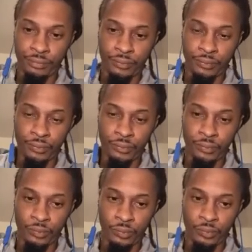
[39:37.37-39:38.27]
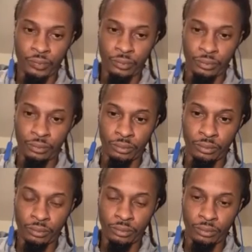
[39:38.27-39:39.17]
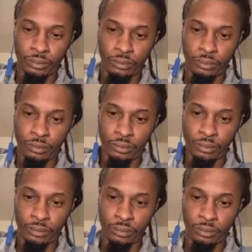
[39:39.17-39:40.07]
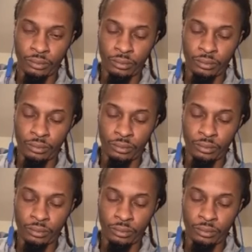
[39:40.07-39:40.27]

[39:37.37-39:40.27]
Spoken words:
No words are spoken by the person on screen.